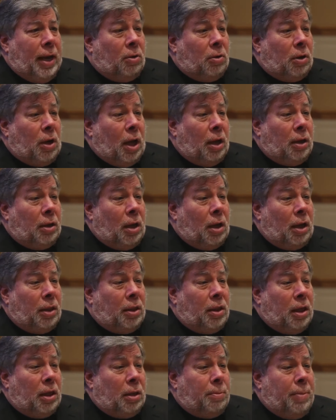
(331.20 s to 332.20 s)
out, I, I
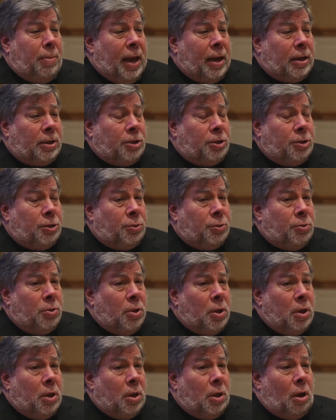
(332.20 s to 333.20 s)
think back to
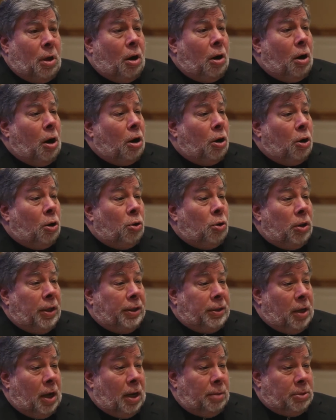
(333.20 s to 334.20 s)
our, our,
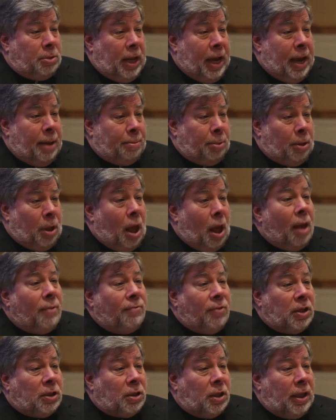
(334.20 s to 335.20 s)
early times at Apple.
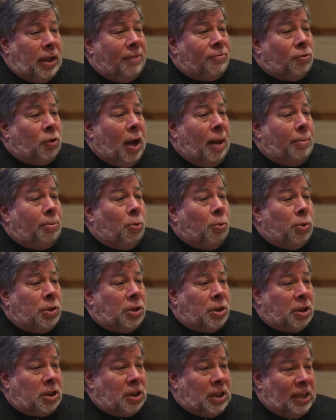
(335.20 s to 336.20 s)
Obviously, after Apple
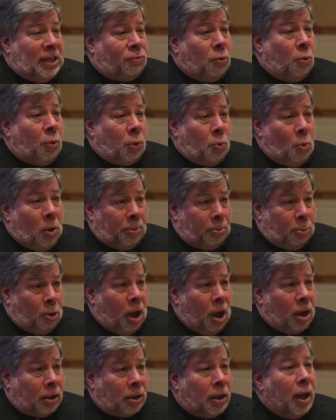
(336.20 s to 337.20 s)
was successful with one
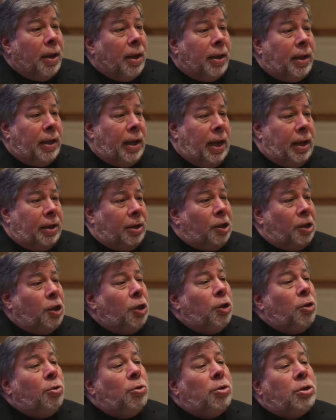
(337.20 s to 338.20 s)
product, it had
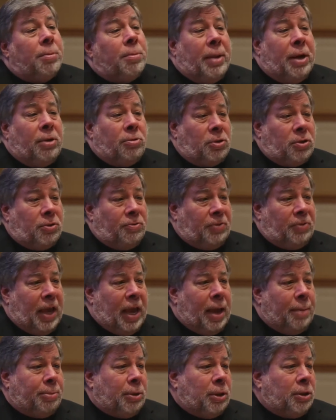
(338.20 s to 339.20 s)
huge amounts of
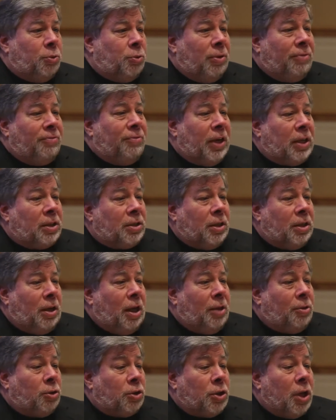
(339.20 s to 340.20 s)
capital to invest in
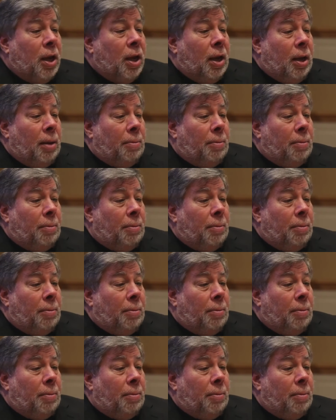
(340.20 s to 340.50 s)
others.